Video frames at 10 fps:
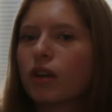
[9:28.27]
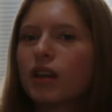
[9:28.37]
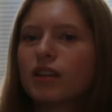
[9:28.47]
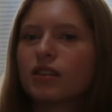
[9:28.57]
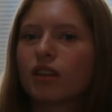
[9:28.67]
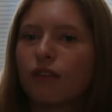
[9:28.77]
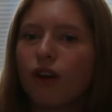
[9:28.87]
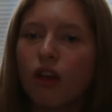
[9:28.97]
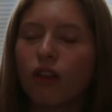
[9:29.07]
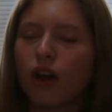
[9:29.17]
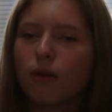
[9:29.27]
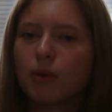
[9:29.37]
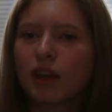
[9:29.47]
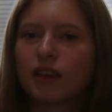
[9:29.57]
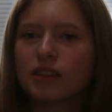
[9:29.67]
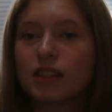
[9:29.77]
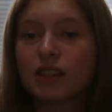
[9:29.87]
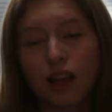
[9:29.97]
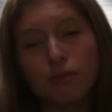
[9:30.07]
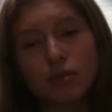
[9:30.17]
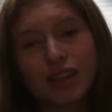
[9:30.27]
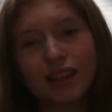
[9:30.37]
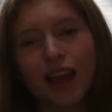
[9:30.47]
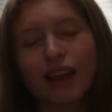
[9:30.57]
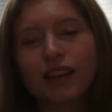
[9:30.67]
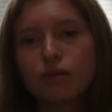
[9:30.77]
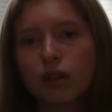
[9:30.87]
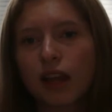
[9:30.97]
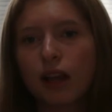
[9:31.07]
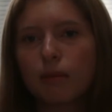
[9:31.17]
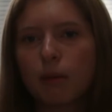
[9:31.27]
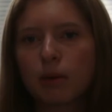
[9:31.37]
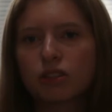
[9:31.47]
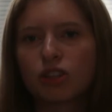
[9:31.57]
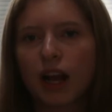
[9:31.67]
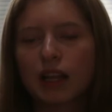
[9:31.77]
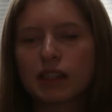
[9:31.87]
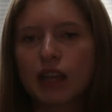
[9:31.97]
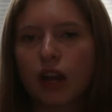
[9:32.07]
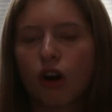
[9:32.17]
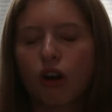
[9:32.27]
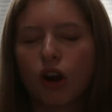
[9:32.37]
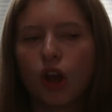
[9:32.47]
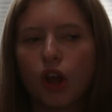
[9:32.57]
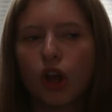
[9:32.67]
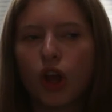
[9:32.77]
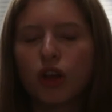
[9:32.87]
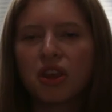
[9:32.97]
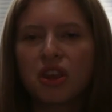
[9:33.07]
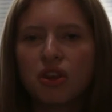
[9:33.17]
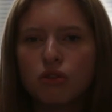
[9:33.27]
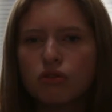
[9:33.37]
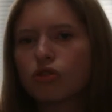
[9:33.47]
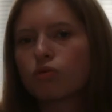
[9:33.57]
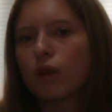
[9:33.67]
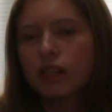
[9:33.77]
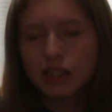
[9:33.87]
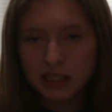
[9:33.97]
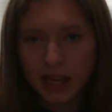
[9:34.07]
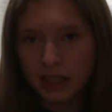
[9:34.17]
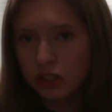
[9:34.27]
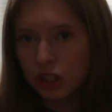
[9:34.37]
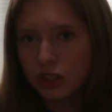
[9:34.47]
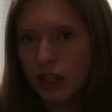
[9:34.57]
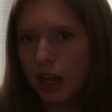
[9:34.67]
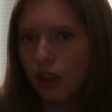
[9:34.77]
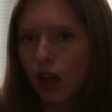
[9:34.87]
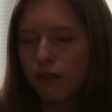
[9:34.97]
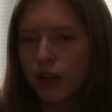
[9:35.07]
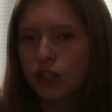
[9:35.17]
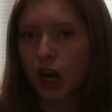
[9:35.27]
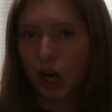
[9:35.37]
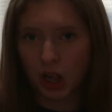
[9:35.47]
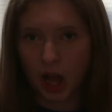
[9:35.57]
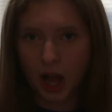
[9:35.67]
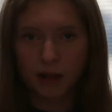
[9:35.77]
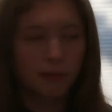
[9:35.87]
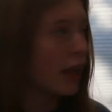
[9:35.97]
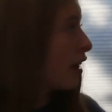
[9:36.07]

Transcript: he's going to fall though, because he's clumsy. That is one thing about bearded dragons. They are huge risk takers. They love to climb.